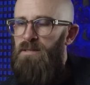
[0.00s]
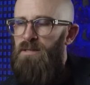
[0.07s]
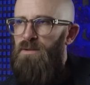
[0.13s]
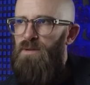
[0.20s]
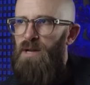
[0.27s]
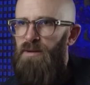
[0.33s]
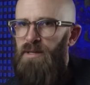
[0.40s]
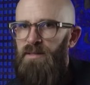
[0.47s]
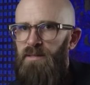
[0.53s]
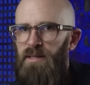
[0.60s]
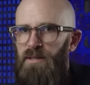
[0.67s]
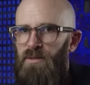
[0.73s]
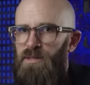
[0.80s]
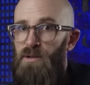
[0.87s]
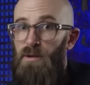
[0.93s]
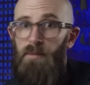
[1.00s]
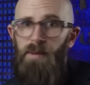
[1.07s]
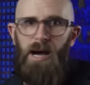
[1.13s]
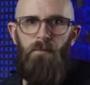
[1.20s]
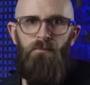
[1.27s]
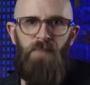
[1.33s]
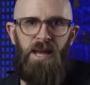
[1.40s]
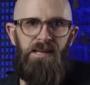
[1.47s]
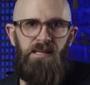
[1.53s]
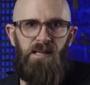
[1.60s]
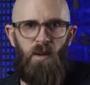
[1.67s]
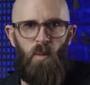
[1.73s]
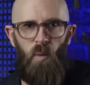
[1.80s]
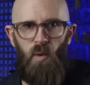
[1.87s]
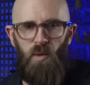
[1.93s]
do know a thing or two about
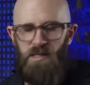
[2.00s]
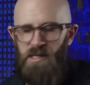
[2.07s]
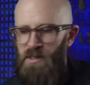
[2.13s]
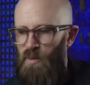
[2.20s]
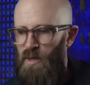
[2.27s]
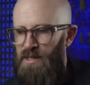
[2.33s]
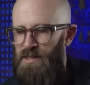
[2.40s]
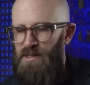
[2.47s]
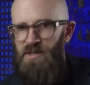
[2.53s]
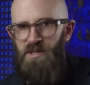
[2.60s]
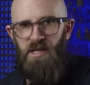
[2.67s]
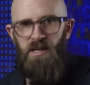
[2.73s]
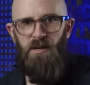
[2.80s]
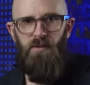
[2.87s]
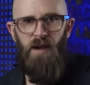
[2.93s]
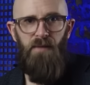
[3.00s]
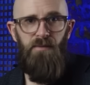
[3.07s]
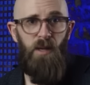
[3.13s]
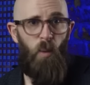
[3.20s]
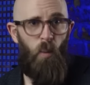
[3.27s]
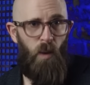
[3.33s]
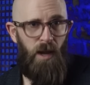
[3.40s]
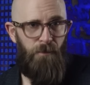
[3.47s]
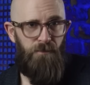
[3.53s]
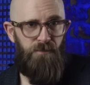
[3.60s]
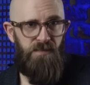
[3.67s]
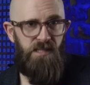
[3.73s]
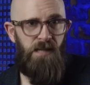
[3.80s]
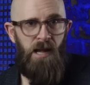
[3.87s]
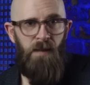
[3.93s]
bending water to one's geographic whims.